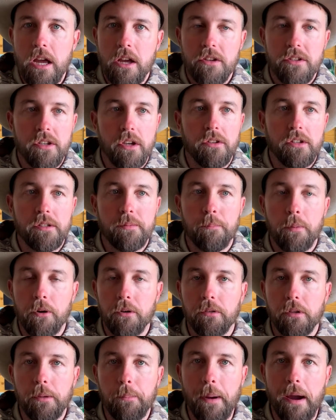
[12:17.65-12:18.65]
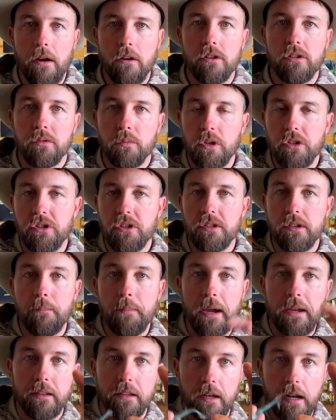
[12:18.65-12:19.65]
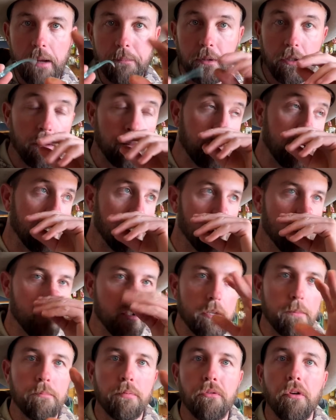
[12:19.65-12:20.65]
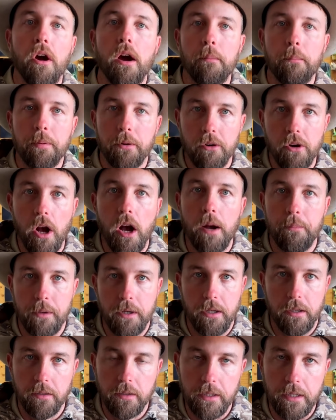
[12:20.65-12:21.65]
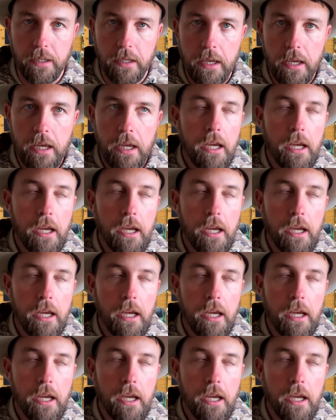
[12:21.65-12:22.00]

So this Berkeley Power Switch is a bait that I'm going to be using predominantly.